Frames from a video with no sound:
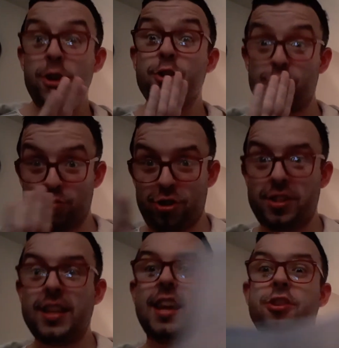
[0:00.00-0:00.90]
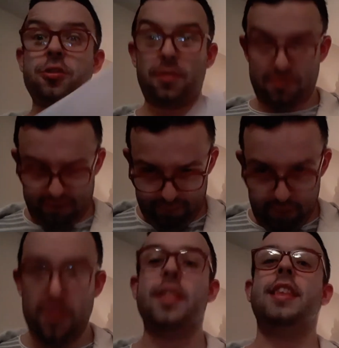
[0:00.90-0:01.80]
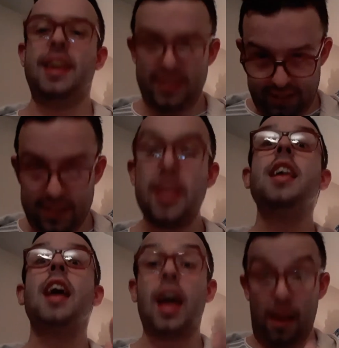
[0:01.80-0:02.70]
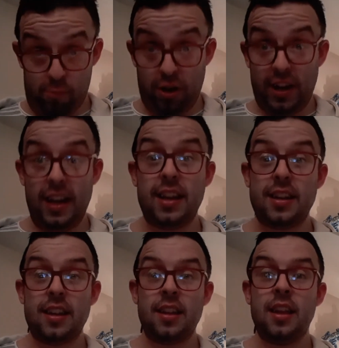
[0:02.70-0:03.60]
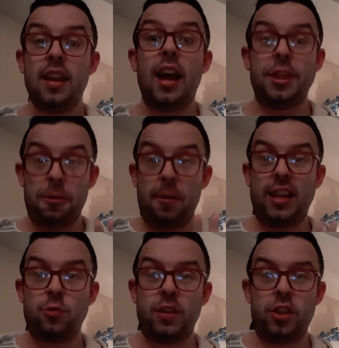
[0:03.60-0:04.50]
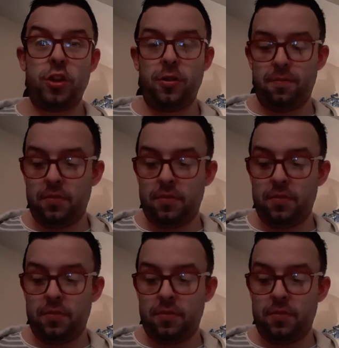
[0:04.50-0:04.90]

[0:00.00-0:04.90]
So just in case you're wondering why I'm doing this, I'm looking at the page with you.